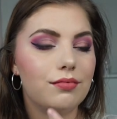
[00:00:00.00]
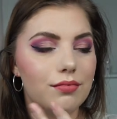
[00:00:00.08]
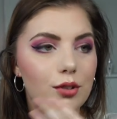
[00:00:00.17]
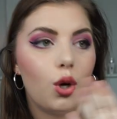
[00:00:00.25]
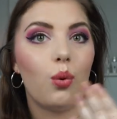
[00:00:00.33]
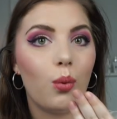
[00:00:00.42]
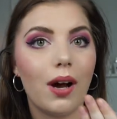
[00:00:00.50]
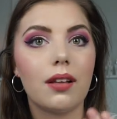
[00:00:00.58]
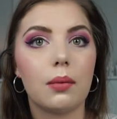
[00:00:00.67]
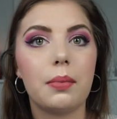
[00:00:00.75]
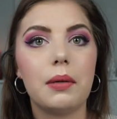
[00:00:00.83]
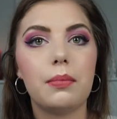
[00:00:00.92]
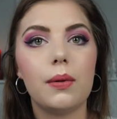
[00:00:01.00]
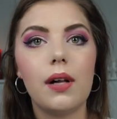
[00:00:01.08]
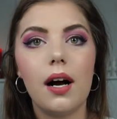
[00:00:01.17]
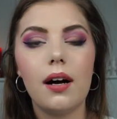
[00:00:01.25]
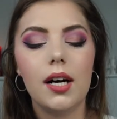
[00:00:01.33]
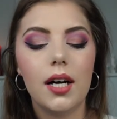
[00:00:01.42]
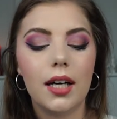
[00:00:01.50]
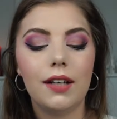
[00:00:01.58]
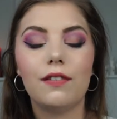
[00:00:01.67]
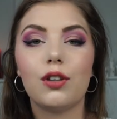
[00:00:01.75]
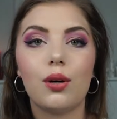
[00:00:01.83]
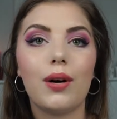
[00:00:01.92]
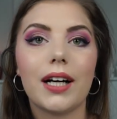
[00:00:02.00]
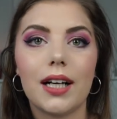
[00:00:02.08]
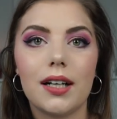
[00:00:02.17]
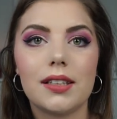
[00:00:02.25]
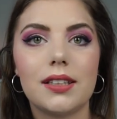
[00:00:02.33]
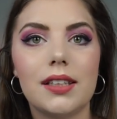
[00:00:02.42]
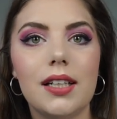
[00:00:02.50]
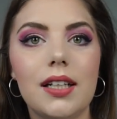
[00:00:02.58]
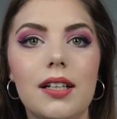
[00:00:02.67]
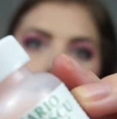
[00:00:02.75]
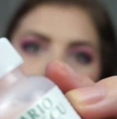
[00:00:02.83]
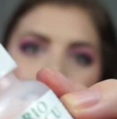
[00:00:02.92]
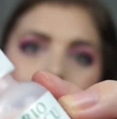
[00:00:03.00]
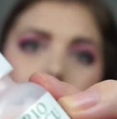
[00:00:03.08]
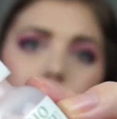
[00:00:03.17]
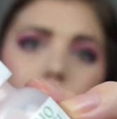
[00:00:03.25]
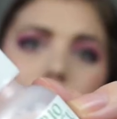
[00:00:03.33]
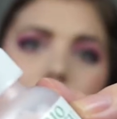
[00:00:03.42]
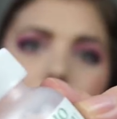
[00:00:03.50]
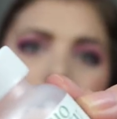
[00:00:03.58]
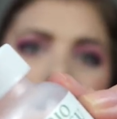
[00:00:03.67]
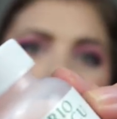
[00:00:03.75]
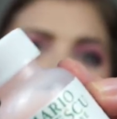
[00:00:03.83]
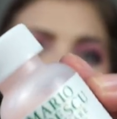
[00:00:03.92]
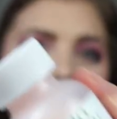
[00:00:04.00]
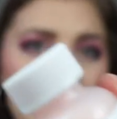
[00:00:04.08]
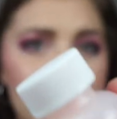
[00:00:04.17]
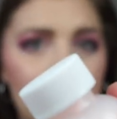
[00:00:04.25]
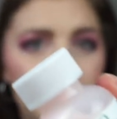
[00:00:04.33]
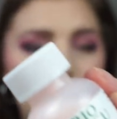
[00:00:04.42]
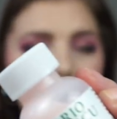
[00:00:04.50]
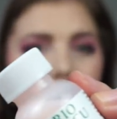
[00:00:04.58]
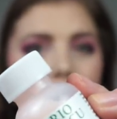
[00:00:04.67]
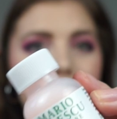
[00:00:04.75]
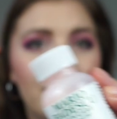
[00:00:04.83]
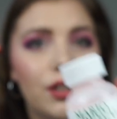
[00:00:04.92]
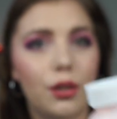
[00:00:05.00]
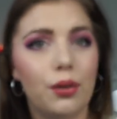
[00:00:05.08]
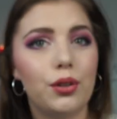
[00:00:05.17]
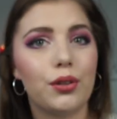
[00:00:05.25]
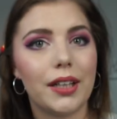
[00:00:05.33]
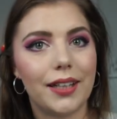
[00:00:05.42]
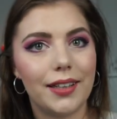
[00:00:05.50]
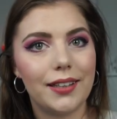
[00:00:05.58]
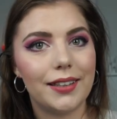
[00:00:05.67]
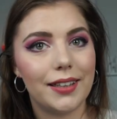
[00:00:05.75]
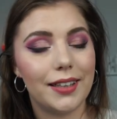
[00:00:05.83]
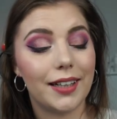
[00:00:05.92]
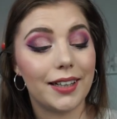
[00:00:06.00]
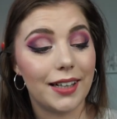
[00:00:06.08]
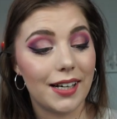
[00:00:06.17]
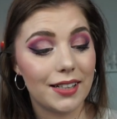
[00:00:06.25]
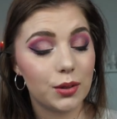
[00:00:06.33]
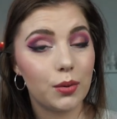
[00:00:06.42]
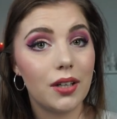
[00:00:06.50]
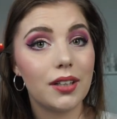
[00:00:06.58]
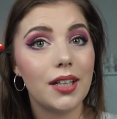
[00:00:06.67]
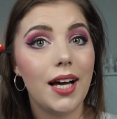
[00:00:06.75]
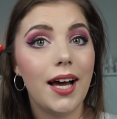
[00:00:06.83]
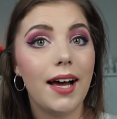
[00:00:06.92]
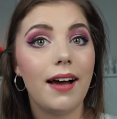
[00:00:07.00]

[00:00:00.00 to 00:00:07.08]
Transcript: know where the pimple are even though I can't see it and I got it in the plastic bottle I know you can get it in a glass one